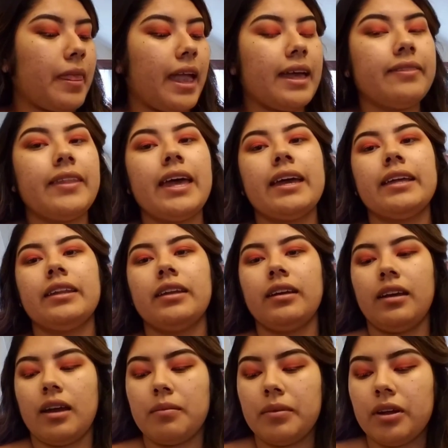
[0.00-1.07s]
And then
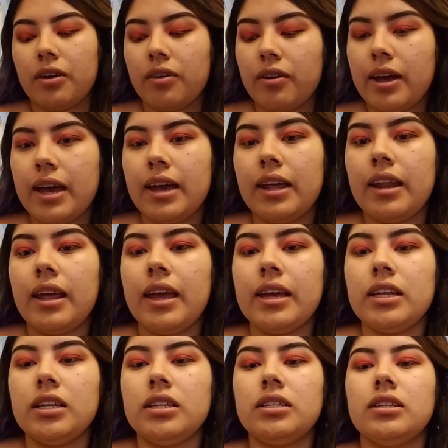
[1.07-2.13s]
I'm going to go ahead
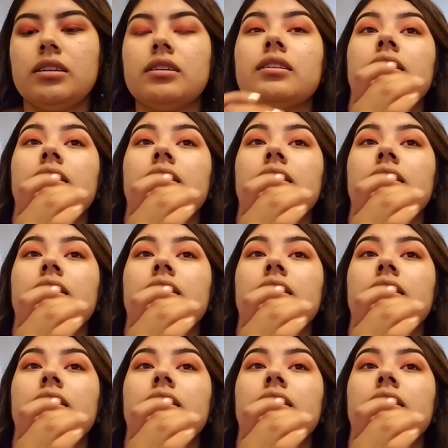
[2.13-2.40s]
and